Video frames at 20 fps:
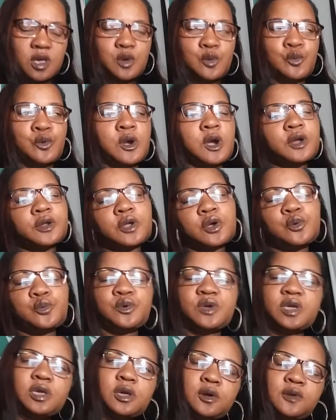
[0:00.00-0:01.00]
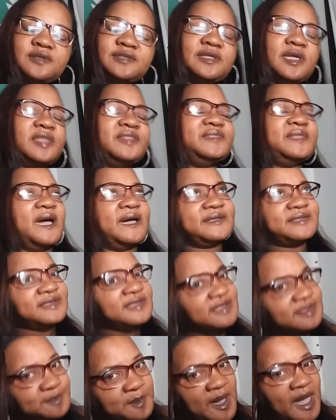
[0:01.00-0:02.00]
World on Wheels, that's
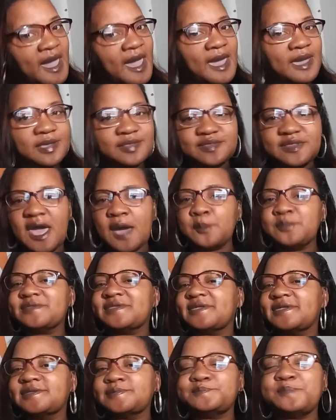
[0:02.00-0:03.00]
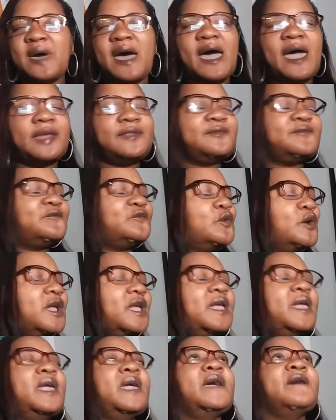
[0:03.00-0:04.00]
the spot. That was the spot for
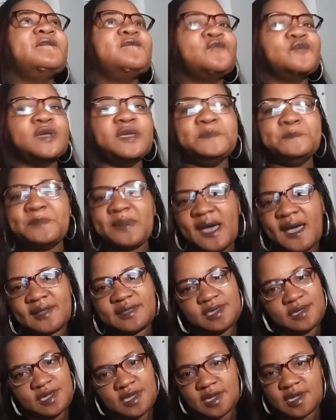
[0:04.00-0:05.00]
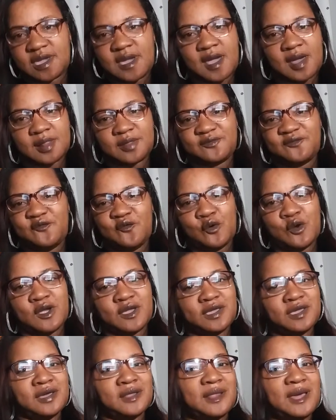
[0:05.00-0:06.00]
everybody in
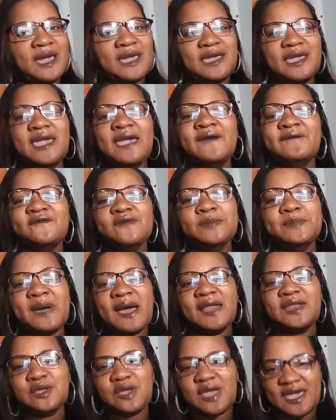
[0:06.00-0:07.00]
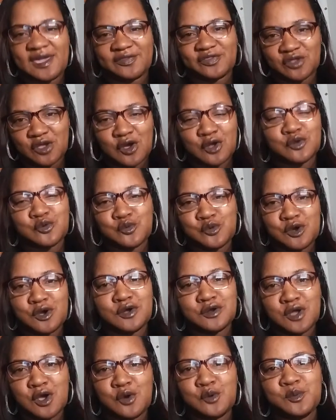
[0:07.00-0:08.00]
California. Like, everybody had to go to
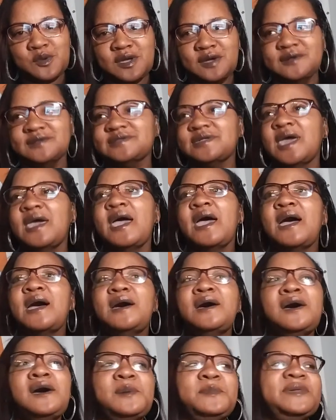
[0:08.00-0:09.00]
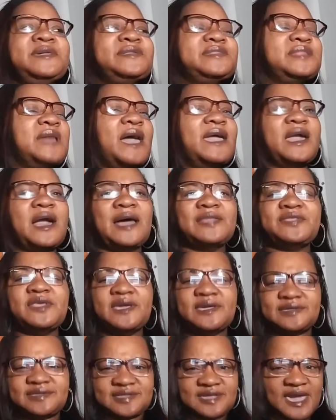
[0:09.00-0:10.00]
World on Wheels. It's like, I
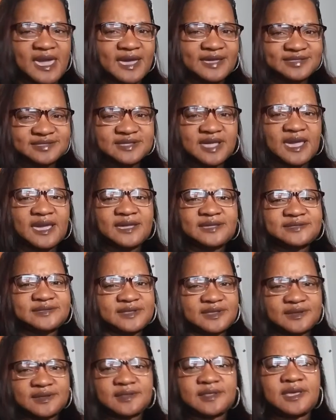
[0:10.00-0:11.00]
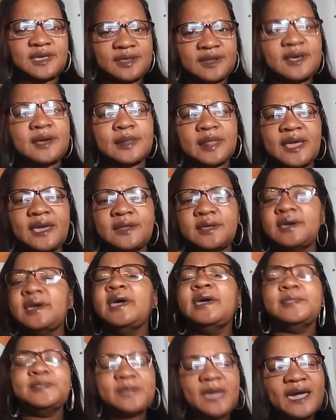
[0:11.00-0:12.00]
think it's Cascades in Atlanta.
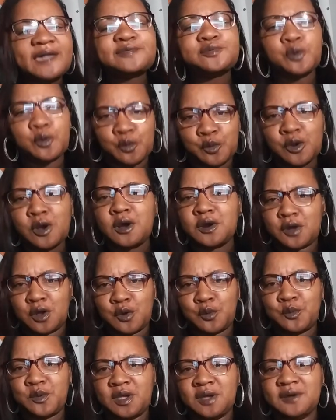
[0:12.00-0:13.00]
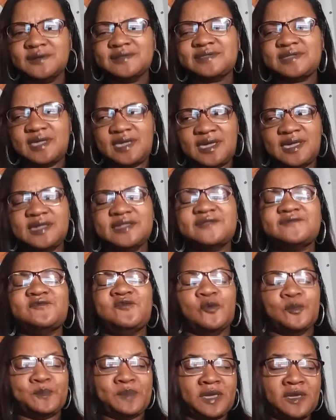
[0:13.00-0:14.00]
That's what World on Wheels is
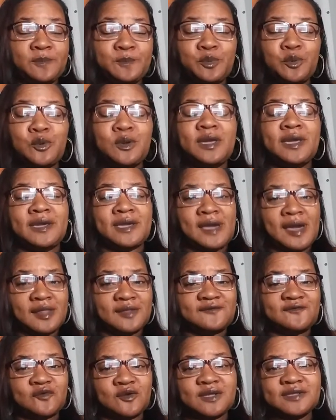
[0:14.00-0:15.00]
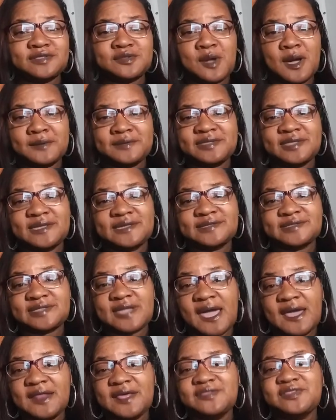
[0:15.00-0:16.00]
for people in California. So I was
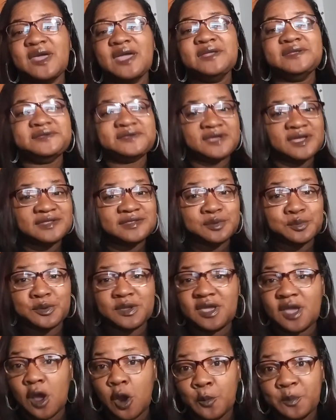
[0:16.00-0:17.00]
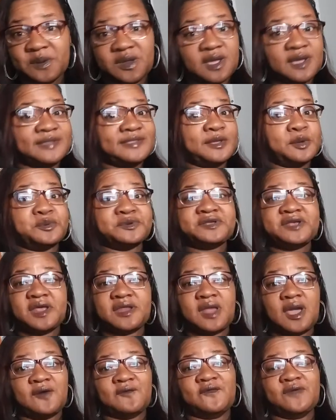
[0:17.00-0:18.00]
excited they just reopened it, because it was
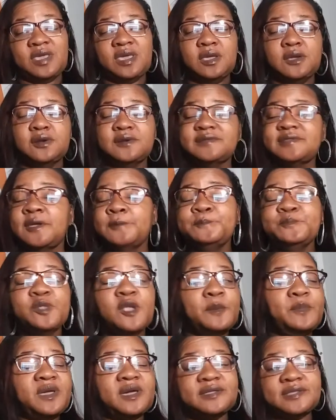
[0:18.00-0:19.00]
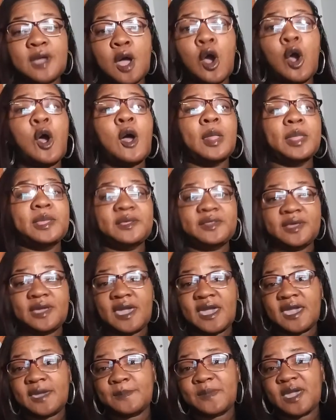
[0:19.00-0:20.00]
shut down for years because of all the other
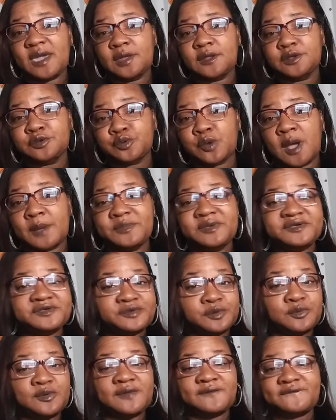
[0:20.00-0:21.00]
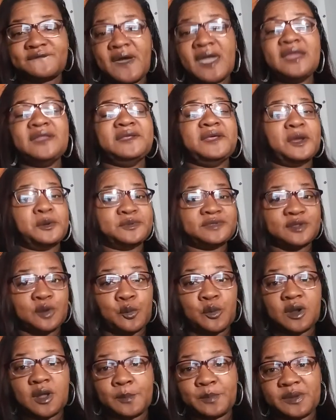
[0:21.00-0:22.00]
gang banging and drama and shooting and fighting that was
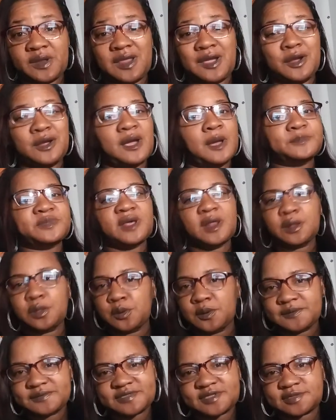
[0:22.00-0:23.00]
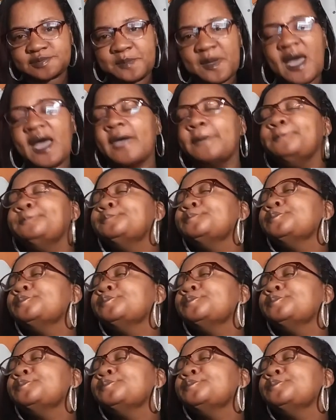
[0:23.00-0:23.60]
going up in there. I'm telling you, it was the spot.